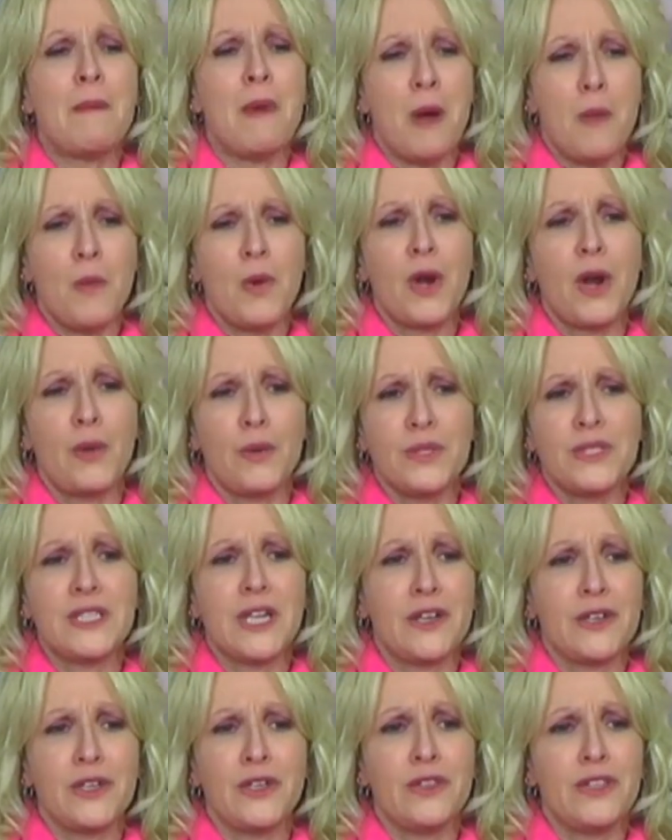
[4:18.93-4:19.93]
would always
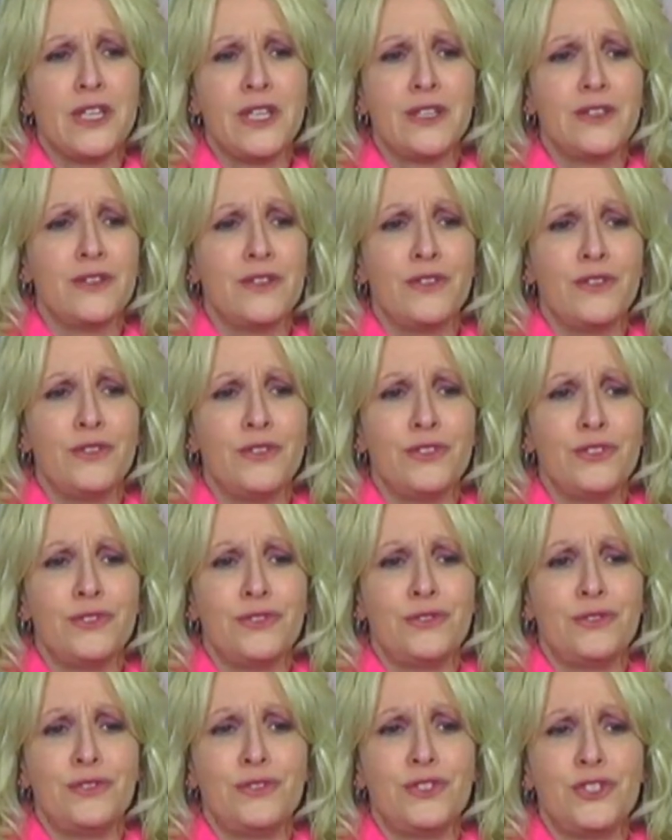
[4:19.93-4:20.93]
tell you that
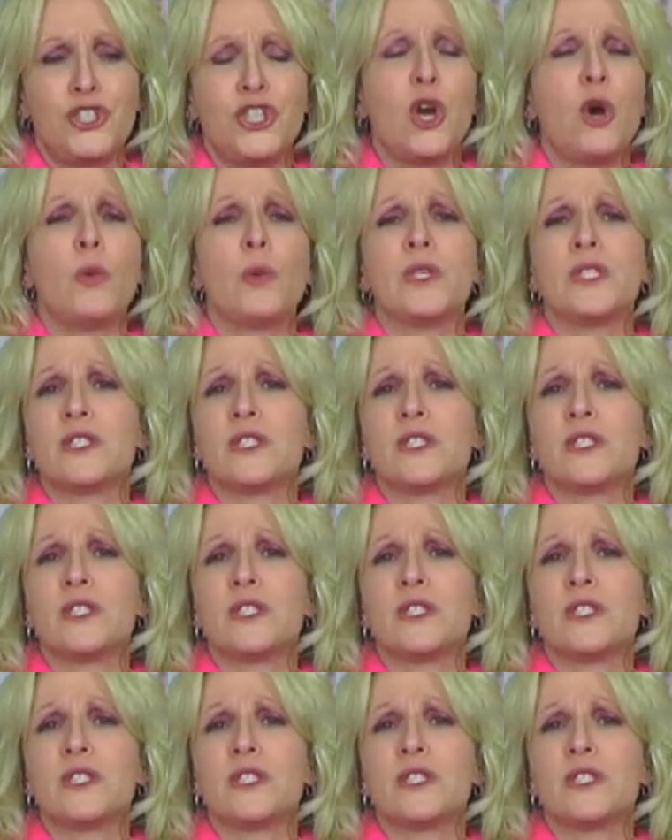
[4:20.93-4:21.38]
she always